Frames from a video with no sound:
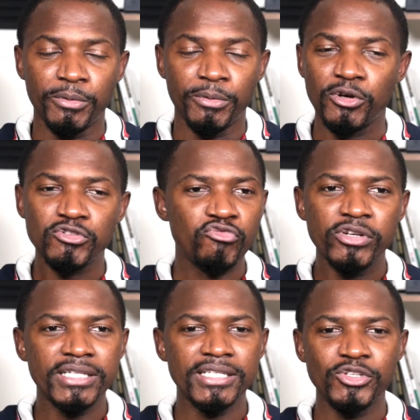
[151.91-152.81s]
because
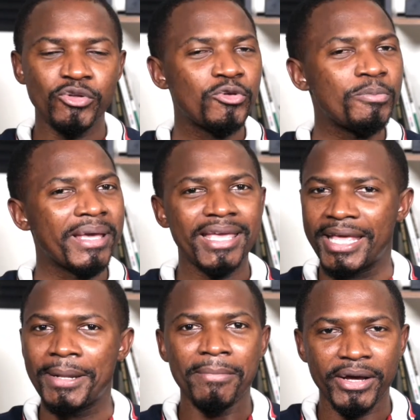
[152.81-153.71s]
really you're not making
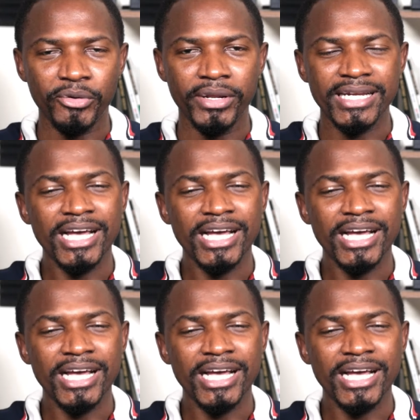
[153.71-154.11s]
any money on it.